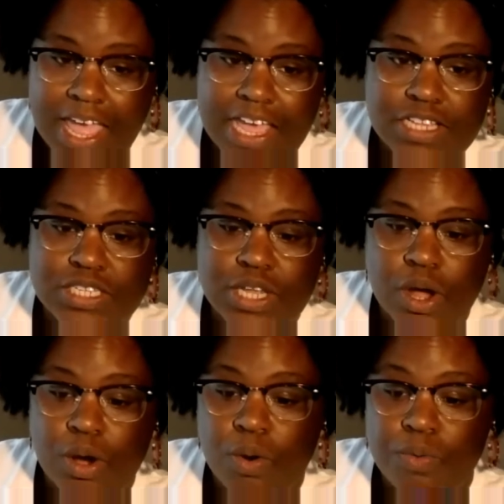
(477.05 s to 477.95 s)
And
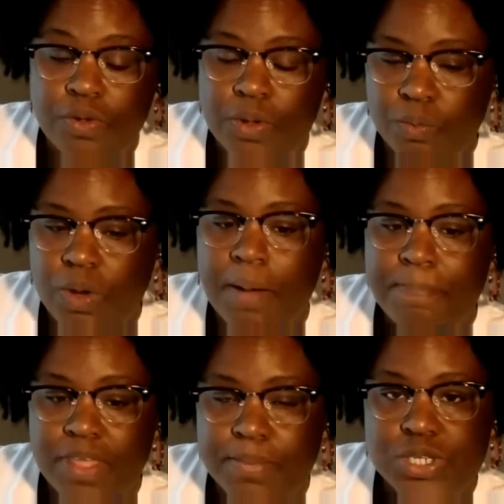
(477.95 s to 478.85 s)
so
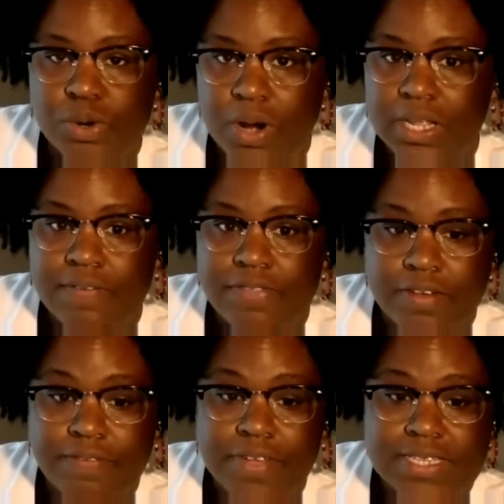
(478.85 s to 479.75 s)
the majority of
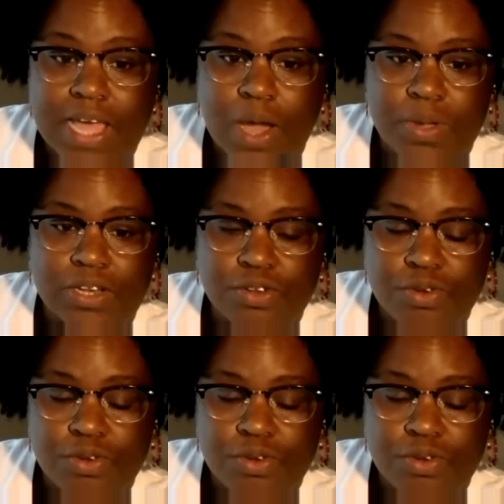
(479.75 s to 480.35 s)
the events that we